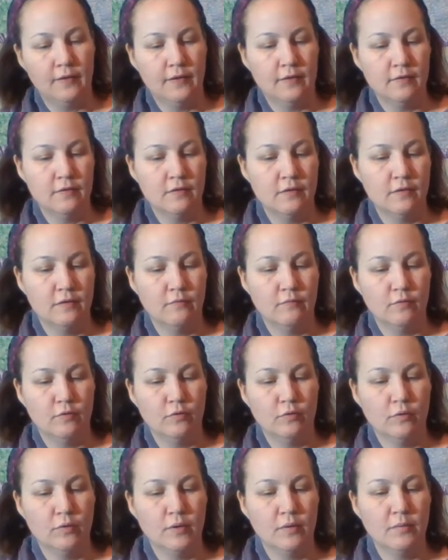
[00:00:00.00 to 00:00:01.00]
if you
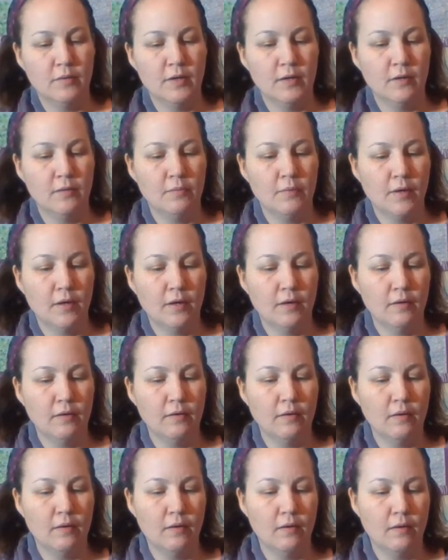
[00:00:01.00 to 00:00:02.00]
like it, you can even
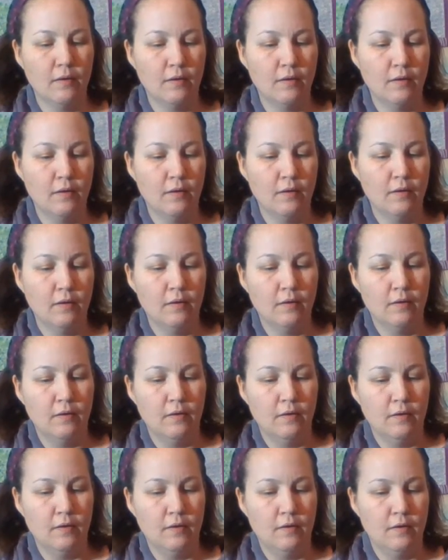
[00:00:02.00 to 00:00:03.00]
go
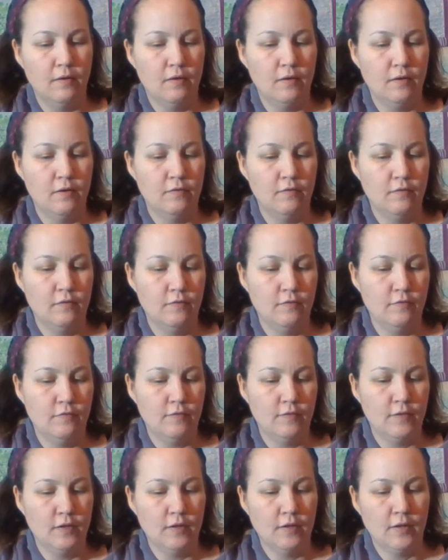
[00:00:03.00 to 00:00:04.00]
right
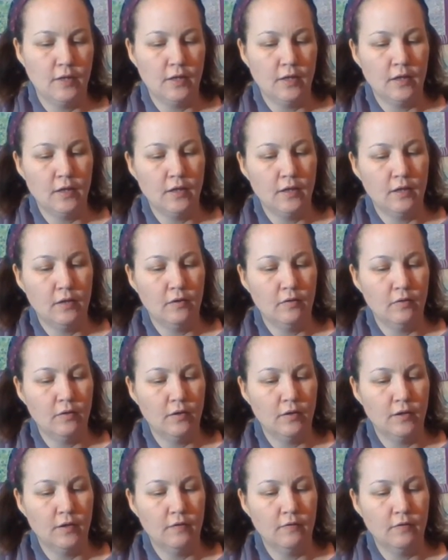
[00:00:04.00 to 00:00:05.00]
up there,
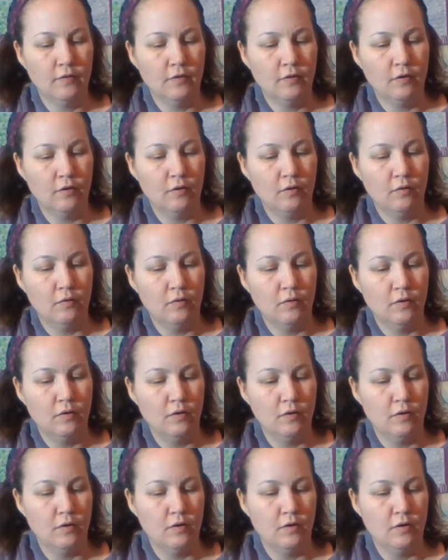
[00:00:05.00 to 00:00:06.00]

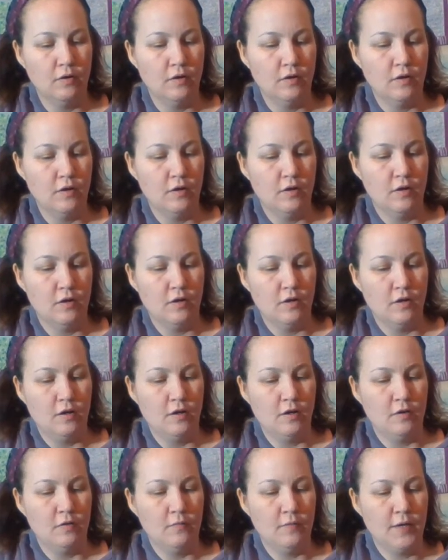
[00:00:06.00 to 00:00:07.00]
the first cruciform
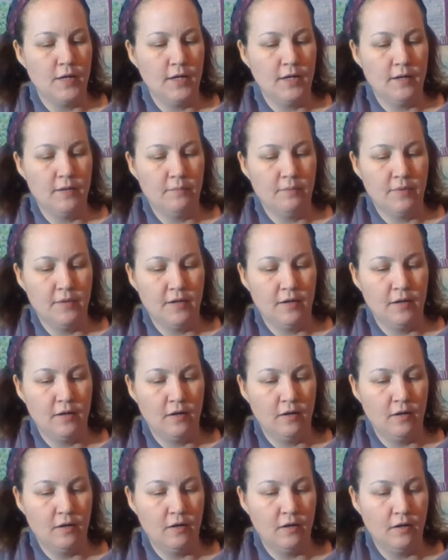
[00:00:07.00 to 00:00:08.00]
bead,
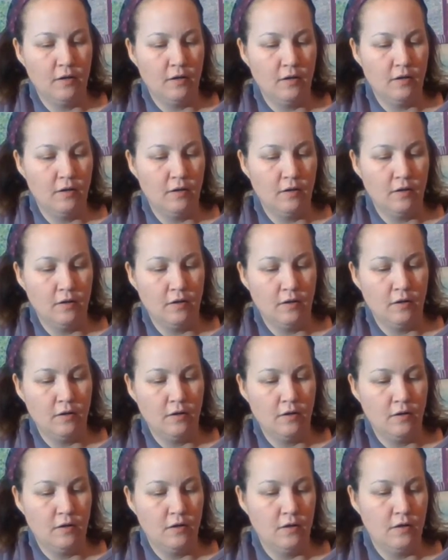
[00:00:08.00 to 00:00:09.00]
and pull
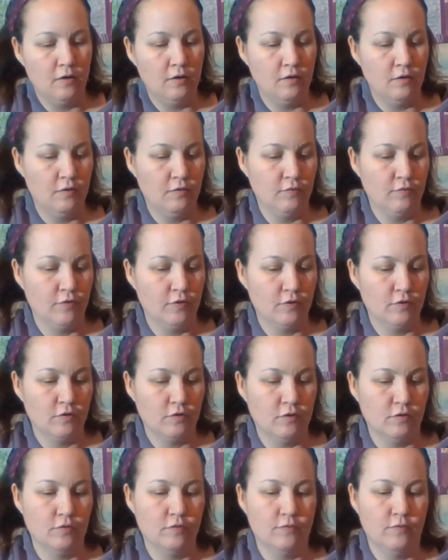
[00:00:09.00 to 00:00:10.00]
that needle out,
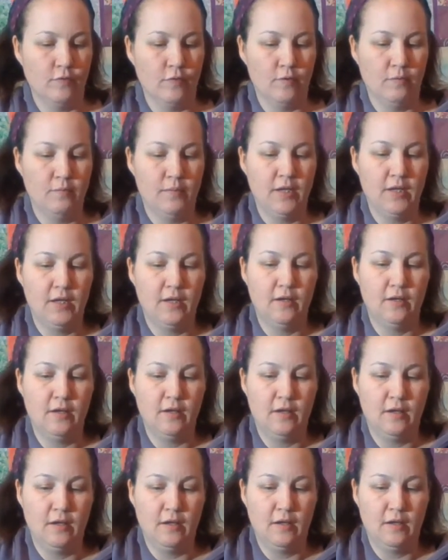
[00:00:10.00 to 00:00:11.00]
pull it nice
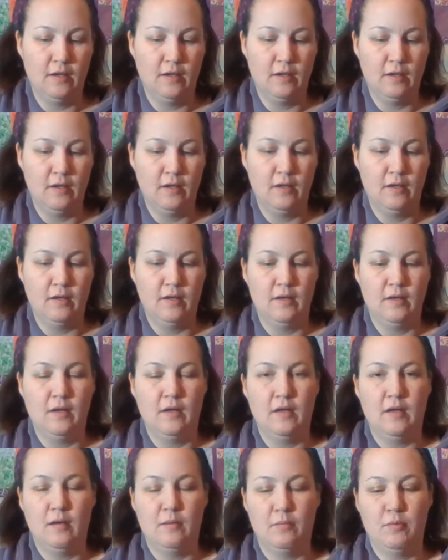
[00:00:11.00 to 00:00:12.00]
and snug,
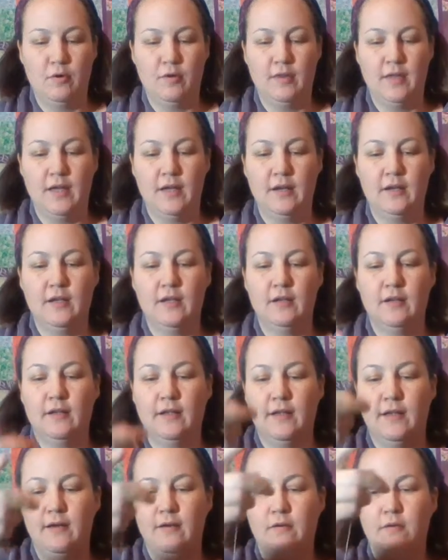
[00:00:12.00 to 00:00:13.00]
get your
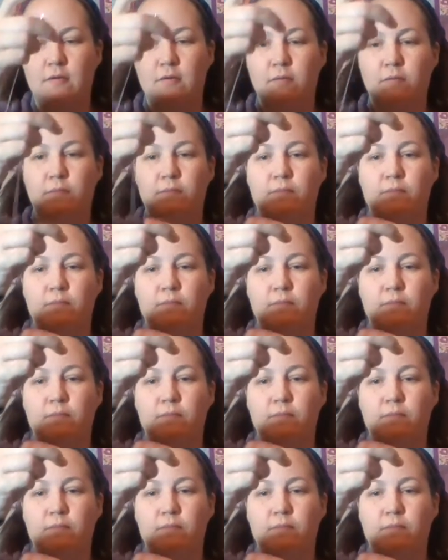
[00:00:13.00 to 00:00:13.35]
scissors,